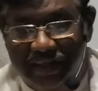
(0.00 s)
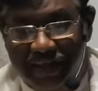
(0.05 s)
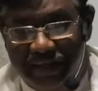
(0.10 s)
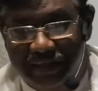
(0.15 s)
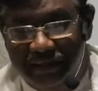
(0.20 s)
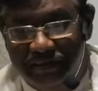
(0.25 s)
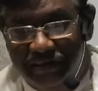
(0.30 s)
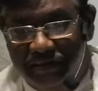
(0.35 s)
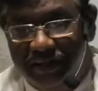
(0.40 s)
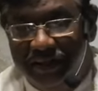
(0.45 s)

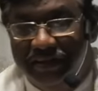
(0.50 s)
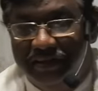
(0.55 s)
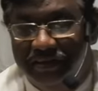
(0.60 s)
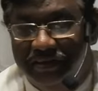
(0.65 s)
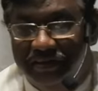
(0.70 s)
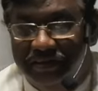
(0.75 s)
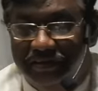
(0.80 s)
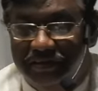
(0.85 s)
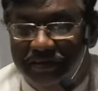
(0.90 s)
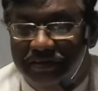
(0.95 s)
calculate
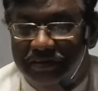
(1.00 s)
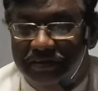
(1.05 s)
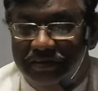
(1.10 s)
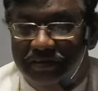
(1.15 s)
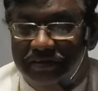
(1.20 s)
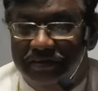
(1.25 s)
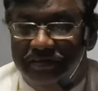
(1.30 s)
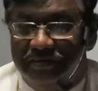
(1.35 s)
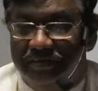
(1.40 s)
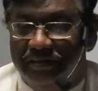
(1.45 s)

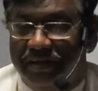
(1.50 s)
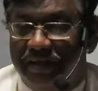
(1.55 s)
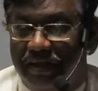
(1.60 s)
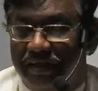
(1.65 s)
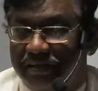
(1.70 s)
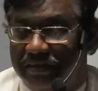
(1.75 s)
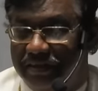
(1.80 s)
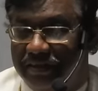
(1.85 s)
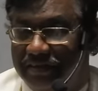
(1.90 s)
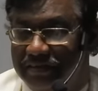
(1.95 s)

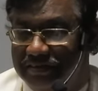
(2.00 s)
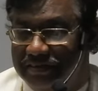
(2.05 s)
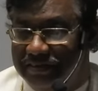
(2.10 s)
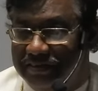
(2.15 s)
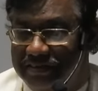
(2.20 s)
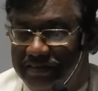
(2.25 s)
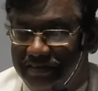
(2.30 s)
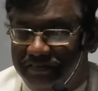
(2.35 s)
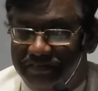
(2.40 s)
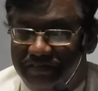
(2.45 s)

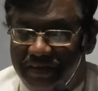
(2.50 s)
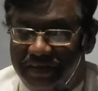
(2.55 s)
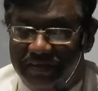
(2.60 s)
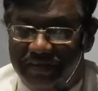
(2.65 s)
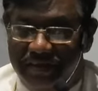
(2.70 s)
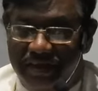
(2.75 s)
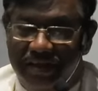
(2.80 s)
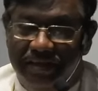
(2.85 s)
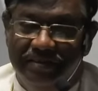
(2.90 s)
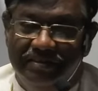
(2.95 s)

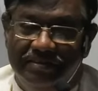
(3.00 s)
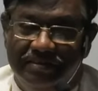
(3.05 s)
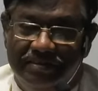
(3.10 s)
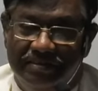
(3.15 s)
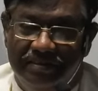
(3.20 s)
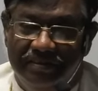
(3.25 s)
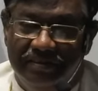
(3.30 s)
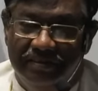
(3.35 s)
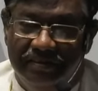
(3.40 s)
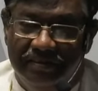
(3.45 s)
365
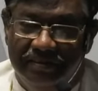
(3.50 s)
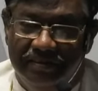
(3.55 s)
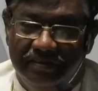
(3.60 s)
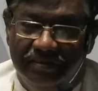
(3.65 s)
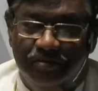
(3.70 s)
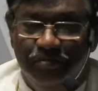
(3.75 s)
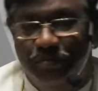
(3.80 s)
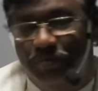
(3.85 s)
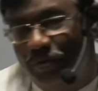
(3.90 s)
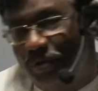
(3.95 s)
days,
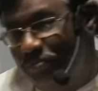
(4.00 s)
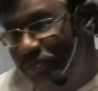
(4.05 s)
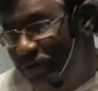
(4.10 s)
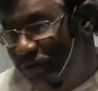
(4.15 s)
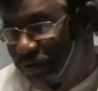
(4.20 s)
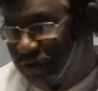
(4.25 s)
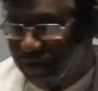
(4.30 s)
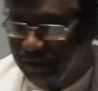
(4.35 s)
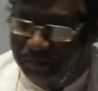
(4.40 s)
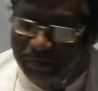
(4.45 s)
probably
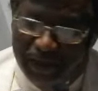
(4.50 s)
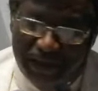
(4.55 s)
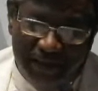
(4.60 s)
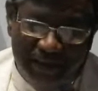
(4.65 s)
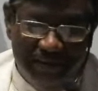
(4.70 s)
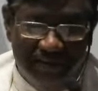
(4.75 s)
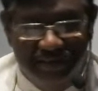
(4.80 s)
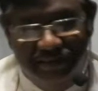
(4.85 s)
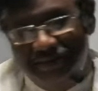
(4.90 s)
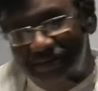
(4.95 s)
you can
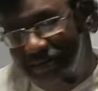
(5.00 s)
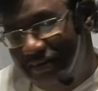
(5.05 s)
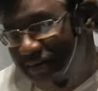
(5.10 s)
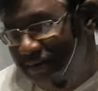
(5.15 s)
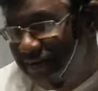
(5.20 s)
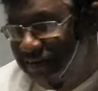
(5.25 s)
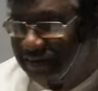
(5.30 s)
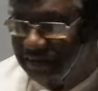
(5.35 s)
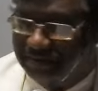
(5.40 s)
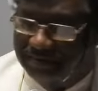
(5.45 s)
minus,
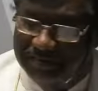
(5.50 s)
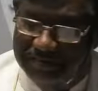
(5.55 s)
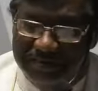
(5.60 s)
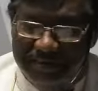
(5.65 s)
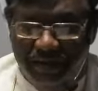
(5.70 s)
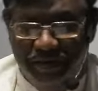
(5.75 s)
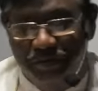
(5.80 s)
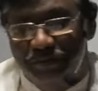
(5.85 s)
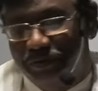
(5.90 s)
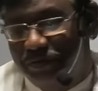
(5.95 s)

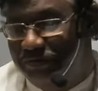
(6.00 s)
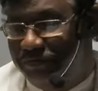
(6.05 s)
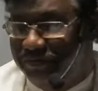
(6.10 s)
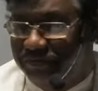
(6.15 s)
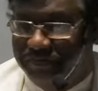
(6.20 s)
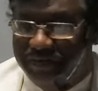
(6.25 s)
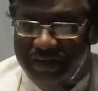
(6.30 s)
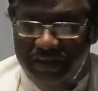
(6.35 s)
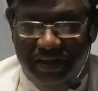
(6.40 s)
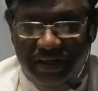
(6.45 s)
say, about
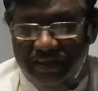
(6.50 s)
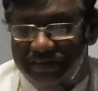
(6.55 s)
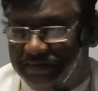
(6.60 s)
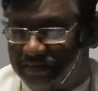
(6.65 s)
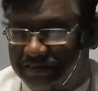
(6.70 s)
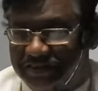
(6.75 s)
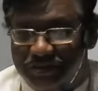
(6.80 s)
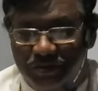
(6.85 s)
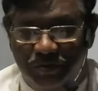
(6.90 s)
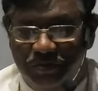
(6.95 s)
50 days
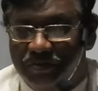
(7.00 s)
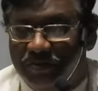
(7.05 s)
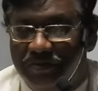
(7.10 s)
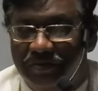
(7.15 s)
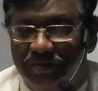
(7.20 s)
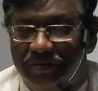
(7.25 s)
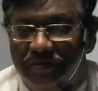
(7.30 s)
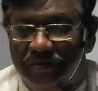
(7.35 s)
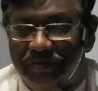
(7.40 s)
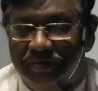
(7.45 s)
or so.
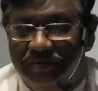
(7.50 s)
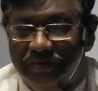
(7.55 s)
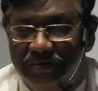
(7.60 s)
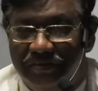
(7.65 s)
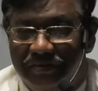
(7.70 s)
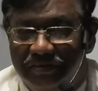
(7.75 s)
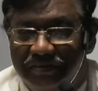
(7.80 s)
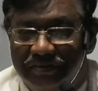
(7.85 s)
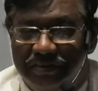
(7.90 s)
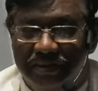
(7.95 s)

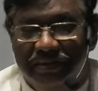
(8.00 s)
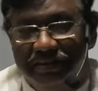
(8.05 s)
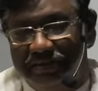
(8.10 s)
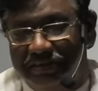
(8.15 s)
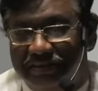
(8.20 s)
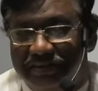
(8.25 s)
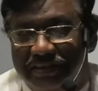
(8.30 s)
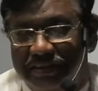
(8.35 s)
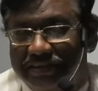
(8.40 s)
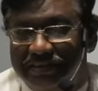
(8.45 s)
Say
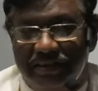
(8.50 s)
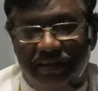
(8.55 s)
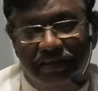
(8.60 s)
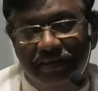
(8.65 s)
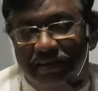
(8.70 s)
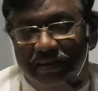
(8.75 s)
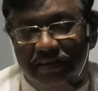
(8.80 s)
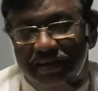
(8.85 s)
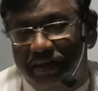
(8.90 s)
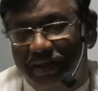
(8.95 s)

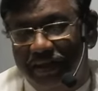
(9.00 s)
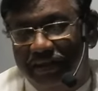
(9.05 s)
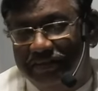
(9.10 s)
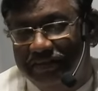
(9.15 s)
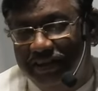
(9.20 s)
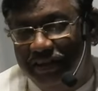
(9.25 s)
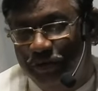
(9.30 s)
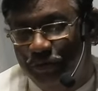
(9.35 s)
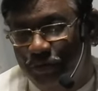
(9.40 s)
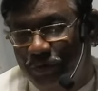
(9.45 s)
600 days
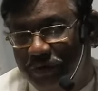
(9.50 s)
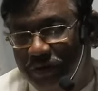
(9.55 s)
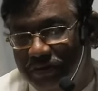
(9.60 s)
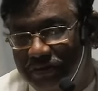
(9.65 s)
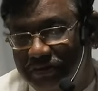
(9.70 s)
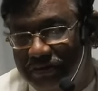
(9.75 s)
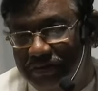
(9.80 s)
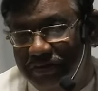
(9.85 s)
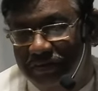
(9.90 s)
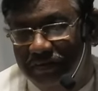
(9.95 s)
he
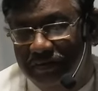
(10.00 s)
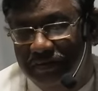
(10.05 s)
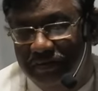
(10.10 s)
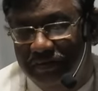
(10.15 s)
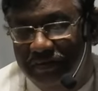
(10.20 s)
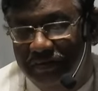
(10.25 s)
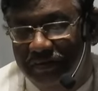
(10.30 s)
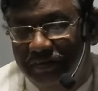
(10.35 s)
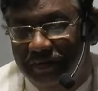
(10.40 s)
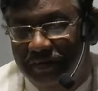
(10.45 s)
works,
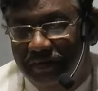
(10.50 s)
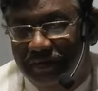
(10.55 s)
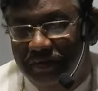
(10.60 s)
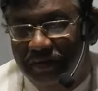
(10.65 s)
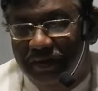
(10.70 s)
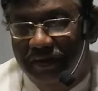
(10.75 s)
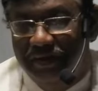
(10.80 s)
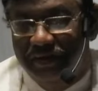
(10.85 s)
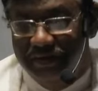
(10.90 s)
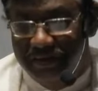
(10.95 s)

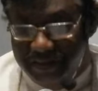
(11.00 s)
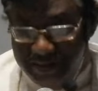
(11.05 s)
and